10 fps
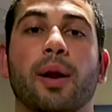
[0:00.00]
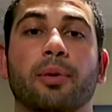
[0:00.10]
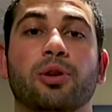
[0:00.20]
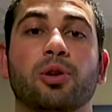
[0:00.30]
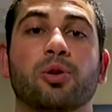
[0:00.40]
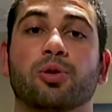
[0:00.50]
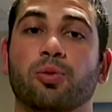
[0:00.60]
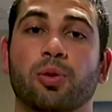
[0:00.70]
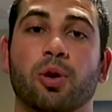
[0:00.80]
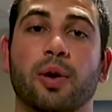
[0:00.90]
What I'm gonna do is
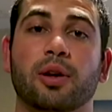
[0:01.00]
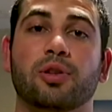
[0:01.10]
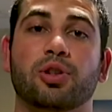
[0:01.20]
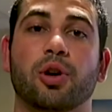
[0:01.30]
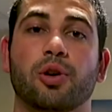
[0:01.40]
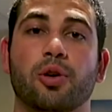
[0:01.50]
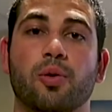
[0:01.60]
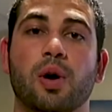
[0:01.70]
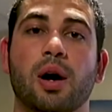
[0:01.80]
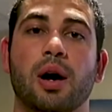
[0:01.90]
real quick show
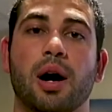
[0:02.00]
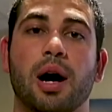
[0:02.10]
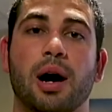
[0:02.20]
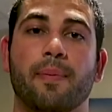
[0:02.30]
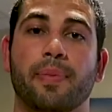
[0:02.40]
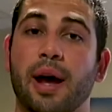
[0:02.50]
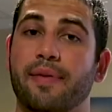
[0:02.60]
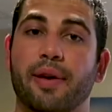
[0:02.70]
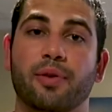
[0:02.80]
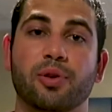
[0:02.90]
you, um,
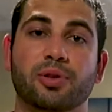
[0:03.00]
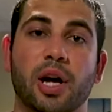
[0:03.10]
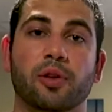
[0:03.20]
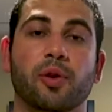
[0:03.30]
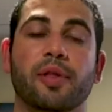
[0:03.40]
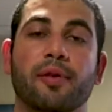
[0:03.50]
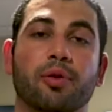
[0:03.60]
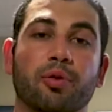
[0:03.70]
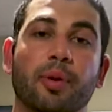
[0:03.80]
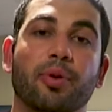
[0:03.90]
I've never used software, I've never
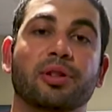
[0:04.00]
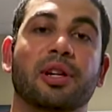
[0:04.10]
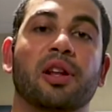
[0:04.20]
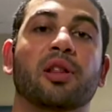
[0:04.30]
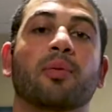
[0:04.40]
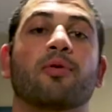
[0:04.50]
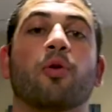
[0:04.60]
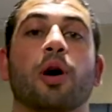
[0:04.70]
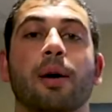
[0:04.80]
3D printed anything before.